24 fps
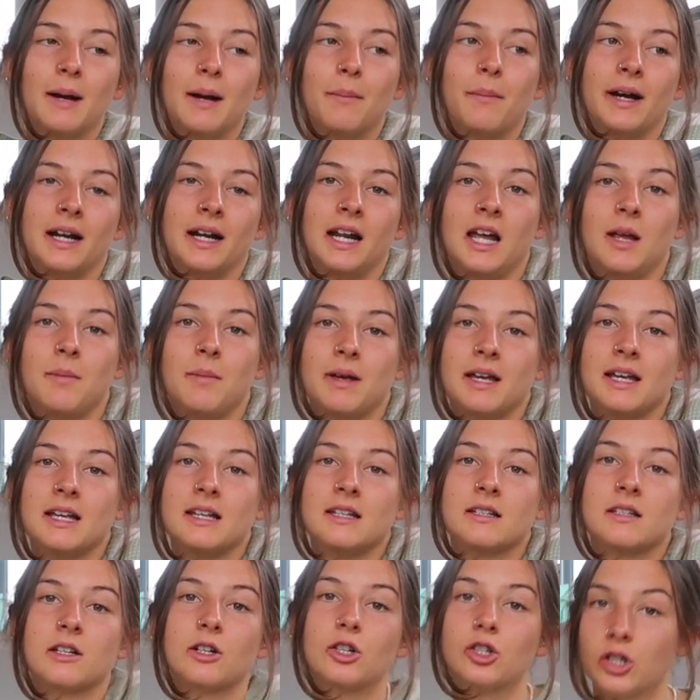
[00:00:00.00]
My name
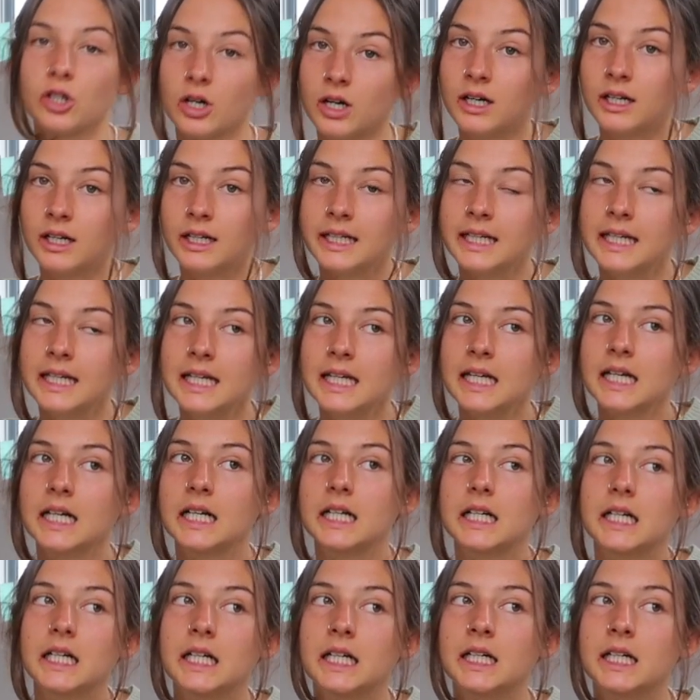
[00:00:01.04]
is Charlie,
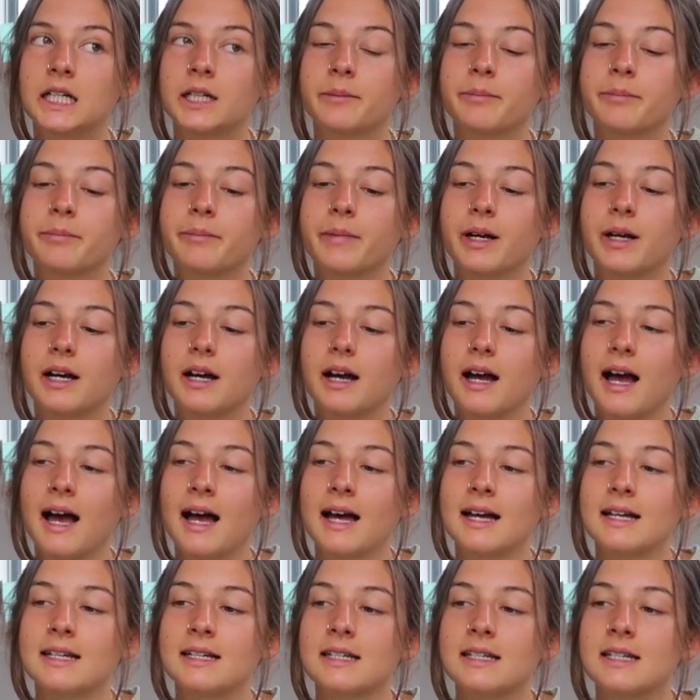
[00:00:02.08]

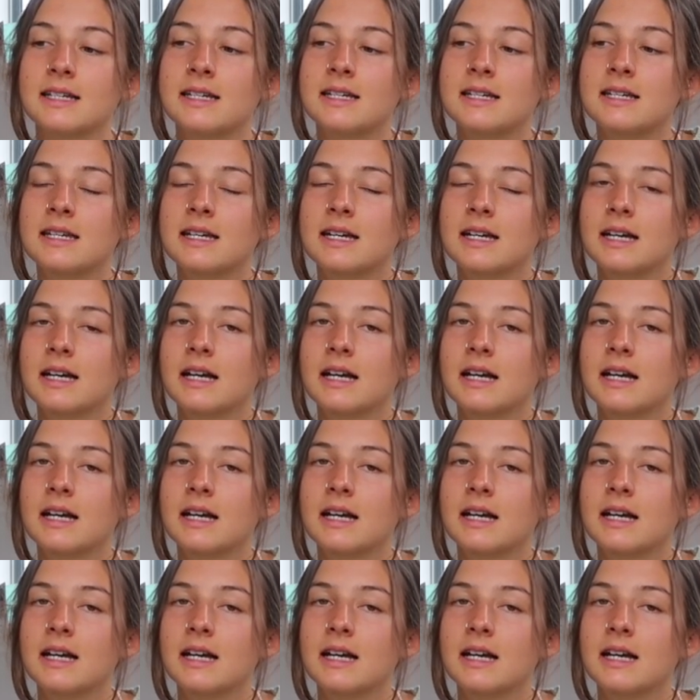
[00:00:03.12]
and